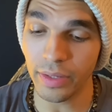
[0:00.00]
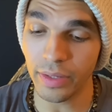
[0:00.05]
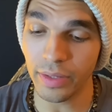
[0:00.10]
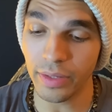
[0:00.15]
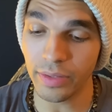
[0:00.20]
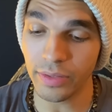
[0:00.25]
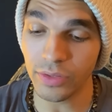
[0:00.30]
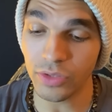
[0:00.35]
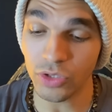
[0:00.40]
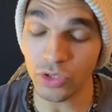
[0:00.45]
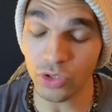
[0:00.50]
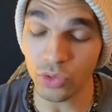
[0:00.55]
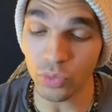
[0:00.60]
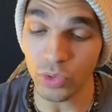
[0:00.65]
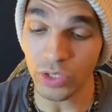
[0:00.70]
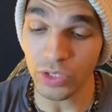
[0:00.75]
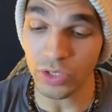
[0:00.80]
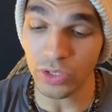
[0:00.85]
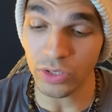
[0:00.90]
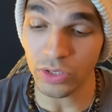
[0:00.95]
This is your
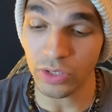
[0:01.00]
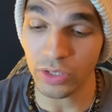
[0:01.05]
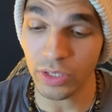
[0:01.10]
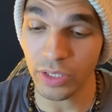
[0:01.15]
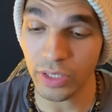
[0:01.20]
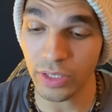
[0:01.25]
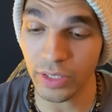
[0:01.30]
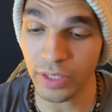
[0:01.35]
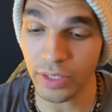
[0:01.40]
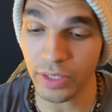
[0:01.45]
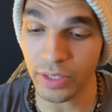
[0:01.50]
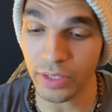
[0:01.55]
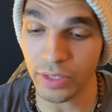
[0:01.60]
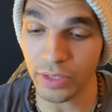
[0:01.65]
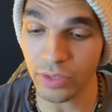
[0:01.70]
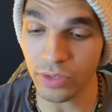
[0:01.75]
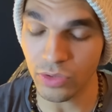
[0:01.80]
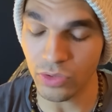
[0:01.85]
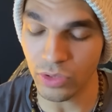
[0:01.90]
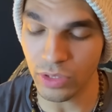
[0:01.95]
wishes
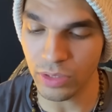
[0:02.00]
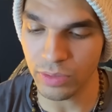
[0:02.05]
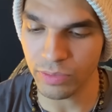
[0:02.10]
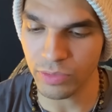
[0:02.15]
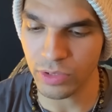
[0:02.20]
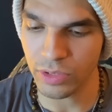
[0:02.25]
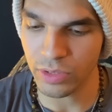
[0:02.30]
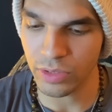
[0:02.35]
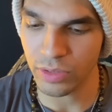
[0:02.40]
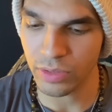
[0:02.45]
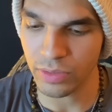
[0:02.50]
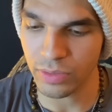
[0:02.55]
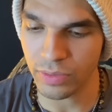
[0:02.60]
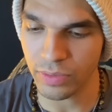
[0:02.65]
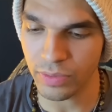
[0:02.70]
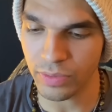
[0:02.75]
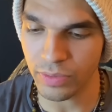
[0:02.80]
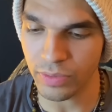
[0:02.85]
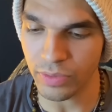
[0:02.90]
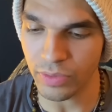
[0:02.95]
and your dreams,
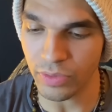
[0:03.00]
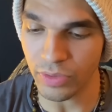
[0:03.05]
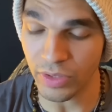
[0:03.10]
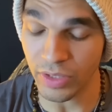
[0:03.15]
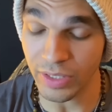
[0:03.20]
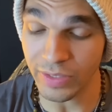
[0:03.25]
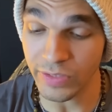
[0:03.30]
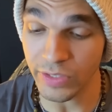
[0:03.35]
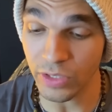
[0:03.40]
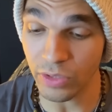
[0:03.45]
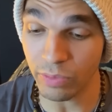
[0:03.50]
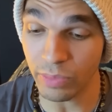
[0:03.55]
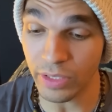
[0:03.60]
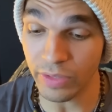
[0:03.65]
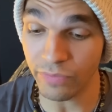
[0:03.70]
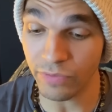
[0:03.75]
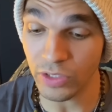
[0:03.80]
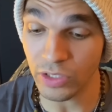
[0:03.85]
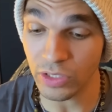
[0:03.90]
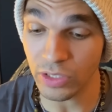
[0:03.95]
or the things that you've been
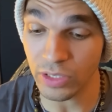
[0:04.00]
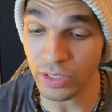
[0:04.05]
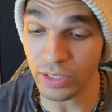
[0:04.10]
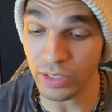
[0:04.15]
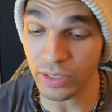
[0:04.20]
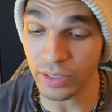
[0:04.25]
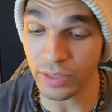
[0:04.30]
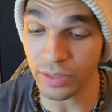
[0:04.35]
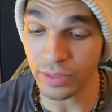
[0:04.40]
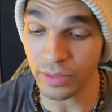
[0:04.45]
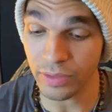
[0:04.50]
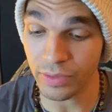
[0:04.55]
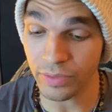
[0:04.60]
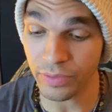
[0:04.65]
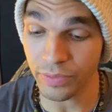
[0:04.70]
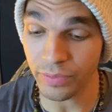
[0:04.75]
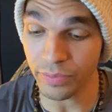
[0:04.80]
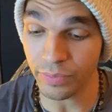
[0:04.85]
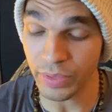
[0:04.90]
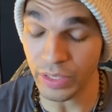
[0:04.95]
envisioning
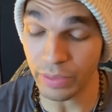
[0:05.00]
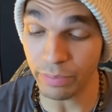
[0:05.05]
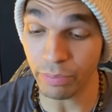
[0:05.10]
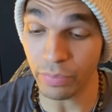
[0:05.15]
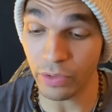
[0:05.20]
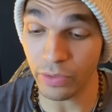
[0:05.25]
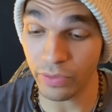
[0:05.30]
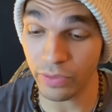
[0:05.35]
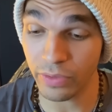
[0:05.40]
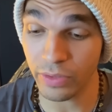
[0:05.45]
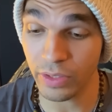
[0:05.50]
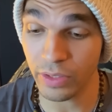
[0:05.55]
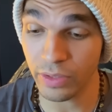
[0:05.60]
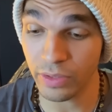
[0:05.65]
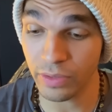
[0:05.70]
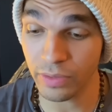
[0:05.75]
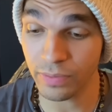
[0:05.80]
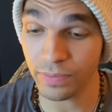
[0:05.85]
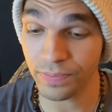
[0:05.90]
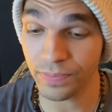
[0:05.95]
being birthed
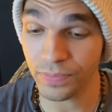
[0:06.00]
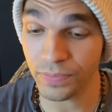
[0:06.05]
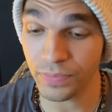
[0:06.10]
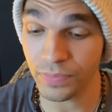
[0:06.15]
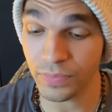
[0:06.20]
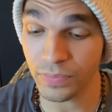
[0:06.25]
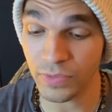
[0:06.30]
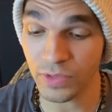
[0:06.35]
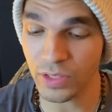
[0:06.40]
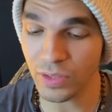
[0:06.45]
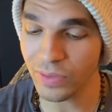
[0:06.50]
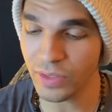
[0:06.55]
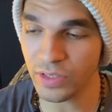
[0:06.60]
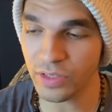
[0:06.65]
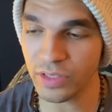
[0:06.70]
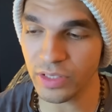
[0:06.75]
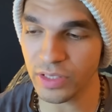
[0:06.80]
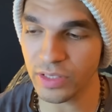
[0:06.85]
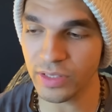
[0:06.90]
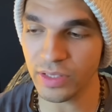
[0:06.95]
here. It's so
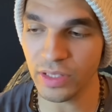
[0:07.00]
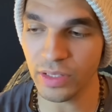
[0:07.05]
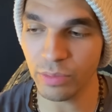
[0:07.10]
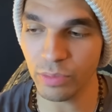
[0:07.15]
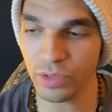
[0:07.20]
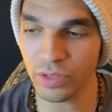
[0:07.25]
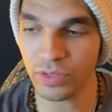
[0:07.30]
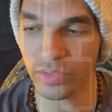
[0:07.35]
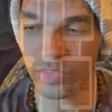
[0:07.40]
interesting because the Empress